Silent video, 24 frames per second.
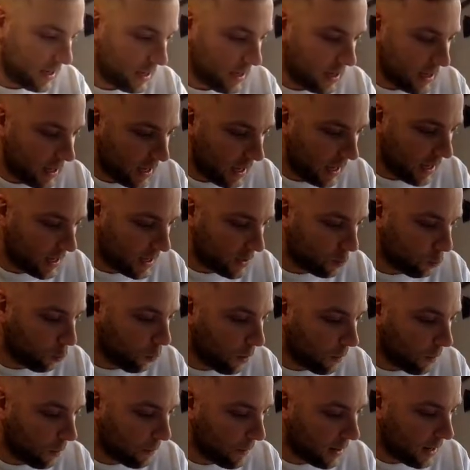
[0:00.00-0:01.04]
is
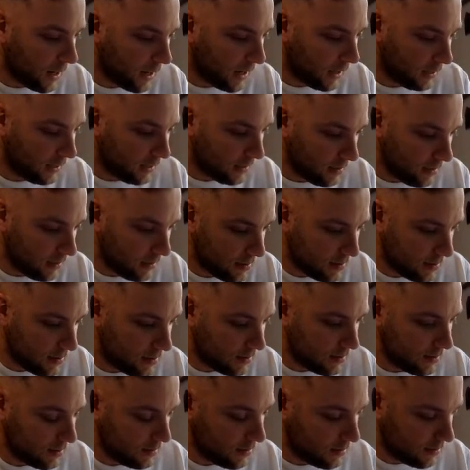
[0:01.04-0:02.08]
1
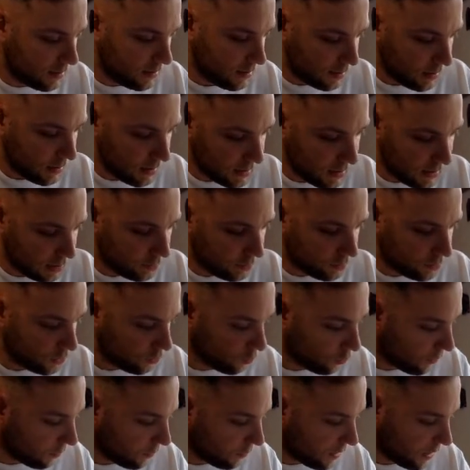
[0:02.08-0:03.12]
minus, is equal to
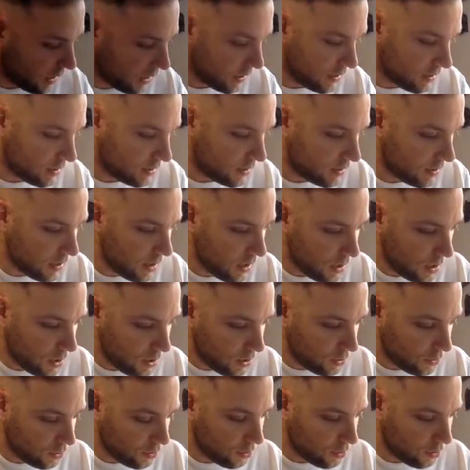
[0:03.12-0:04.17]
1 minus
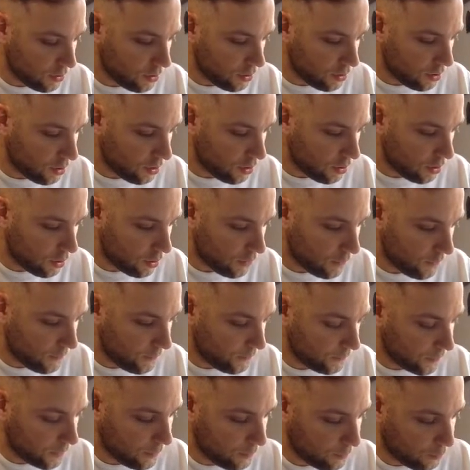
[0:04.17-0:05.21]
the
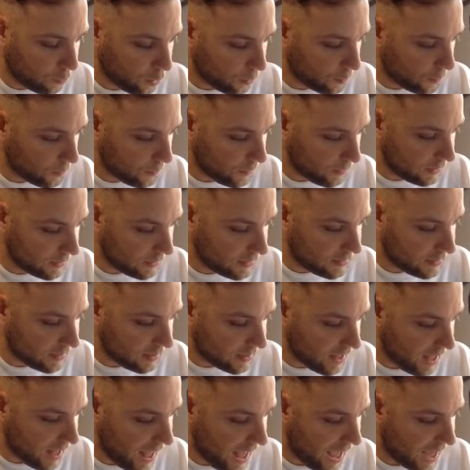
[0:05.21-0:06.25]
probability
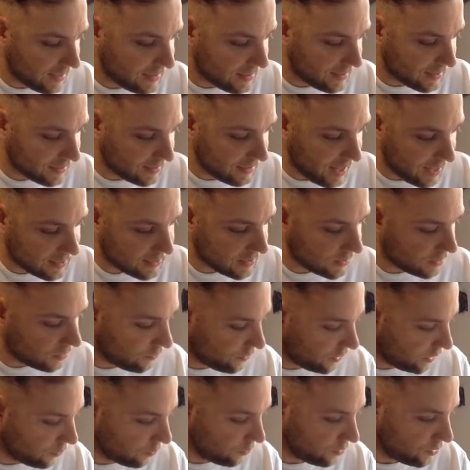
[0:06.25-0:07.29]
that x is less than or
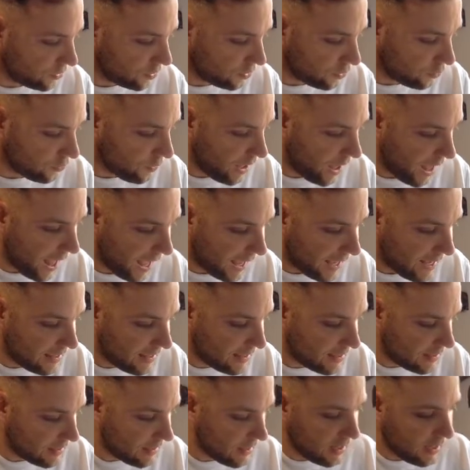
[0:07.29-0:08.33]
equal to 8.
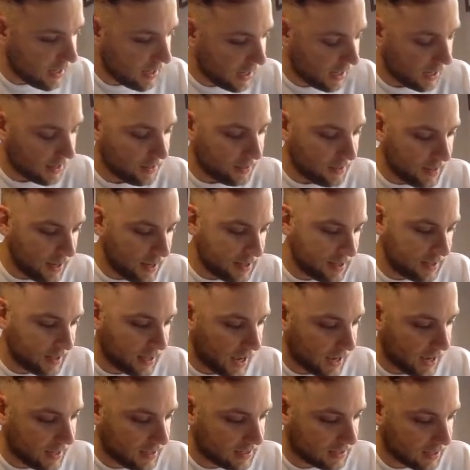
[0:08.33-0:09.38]
In this
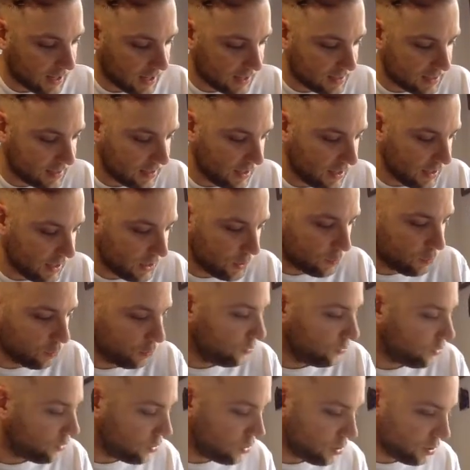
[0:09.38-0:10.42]
case, that's equal
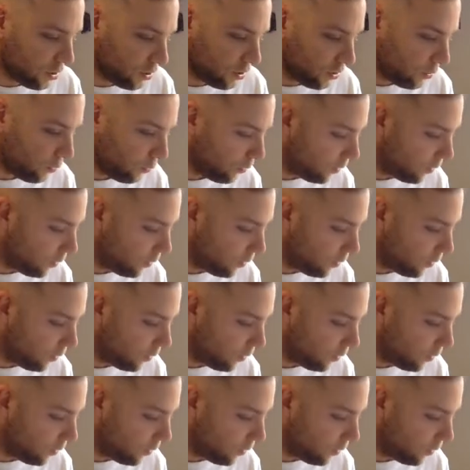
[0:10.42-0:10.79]
to